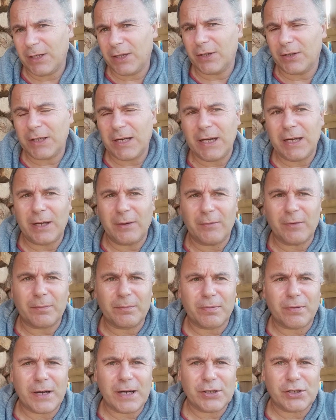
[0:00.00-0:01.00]
you're dealing with
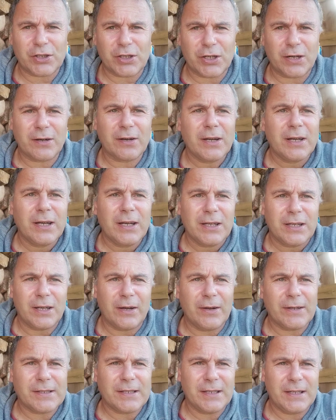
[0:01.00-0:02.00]
pressure. You
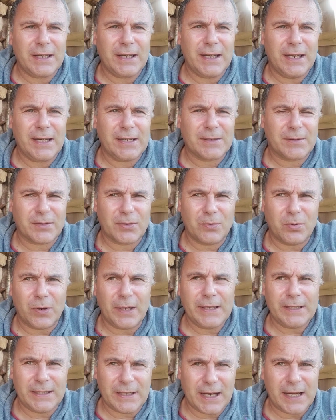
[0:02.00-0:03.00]
know, it's an, it's
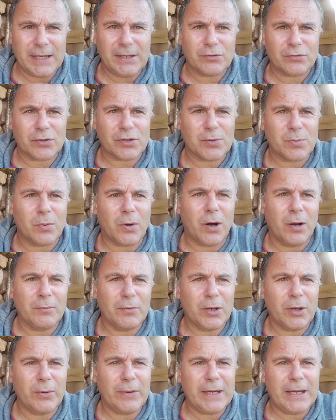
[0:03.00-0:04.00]
quite dangerous what I'm
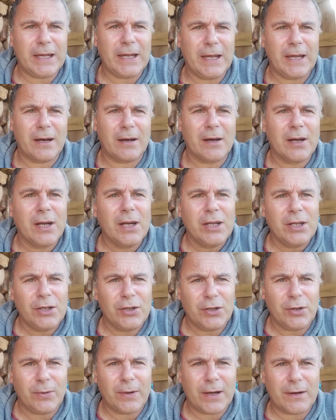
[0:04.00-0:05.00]
doing here. You
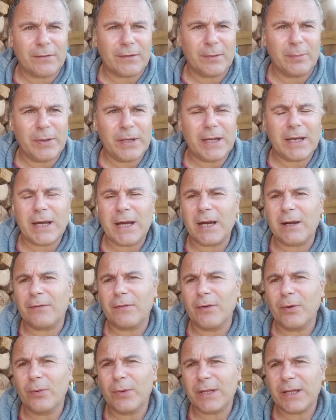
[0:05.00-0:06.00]
do have to be
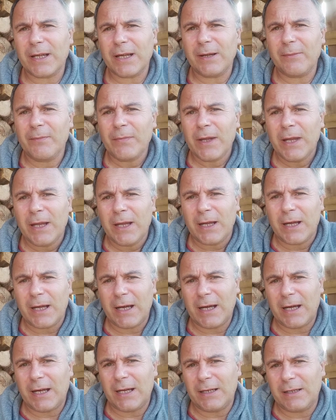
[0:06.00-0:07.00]
careful with it,
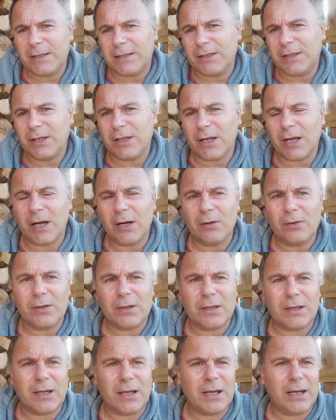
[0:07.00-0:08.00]
and you know,
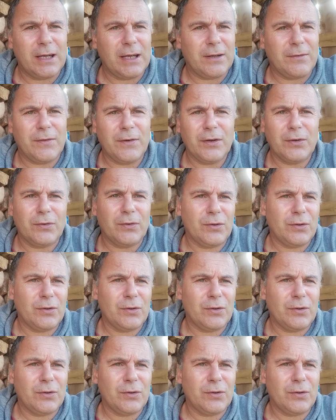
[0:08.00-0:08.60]
and if you,